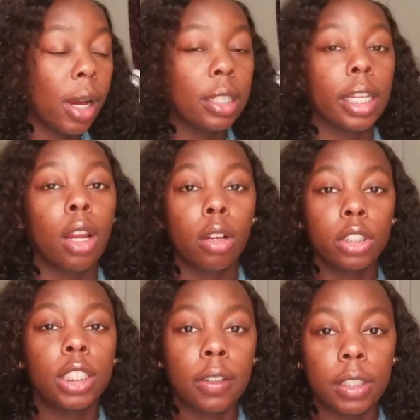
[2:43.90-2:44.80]
the
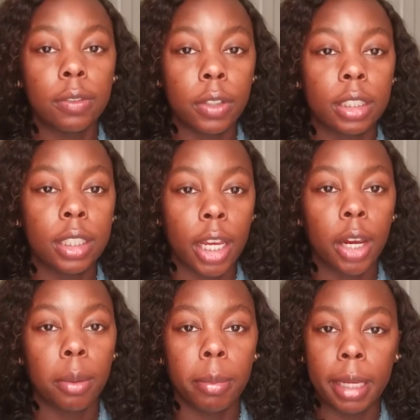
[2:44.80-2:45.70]
longevity for this
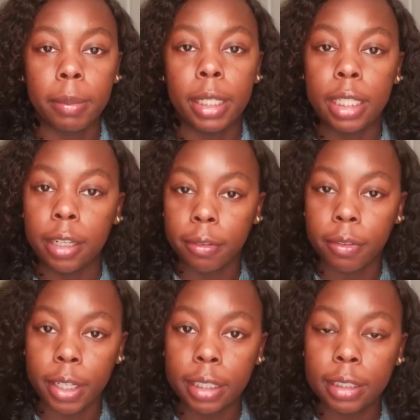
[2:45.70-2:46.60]
hair may be
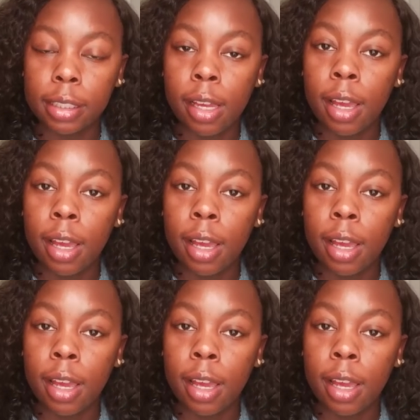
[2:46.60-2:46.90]
different